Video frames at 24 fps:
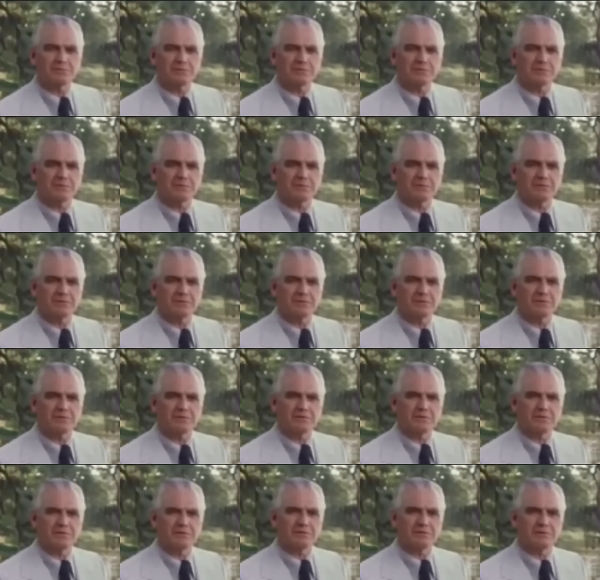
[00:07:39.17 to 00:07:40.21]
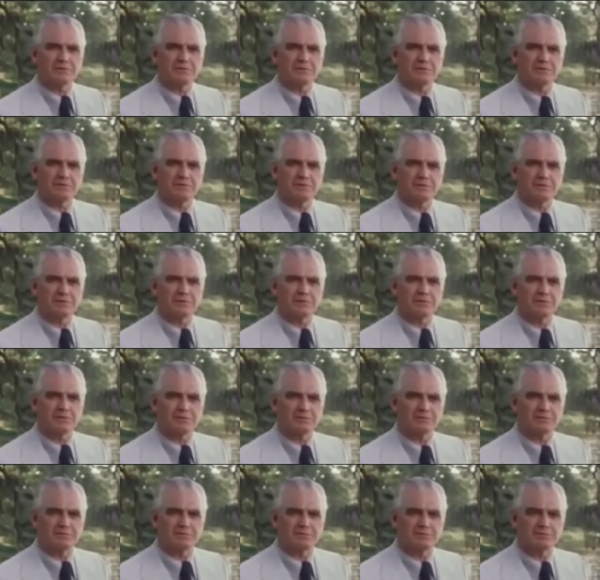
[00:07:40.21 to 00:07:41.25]

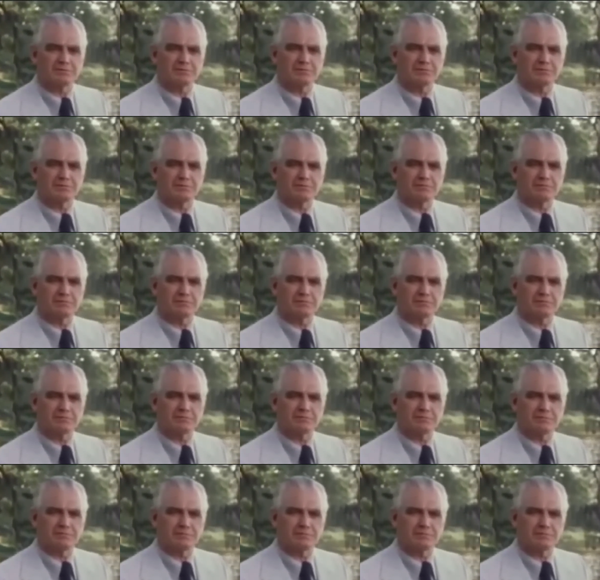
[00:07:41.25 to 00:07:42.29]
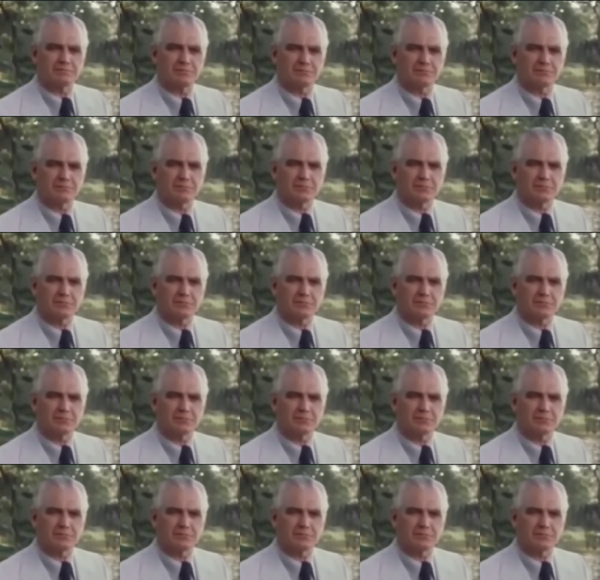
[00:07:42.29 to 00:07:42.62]
(silence)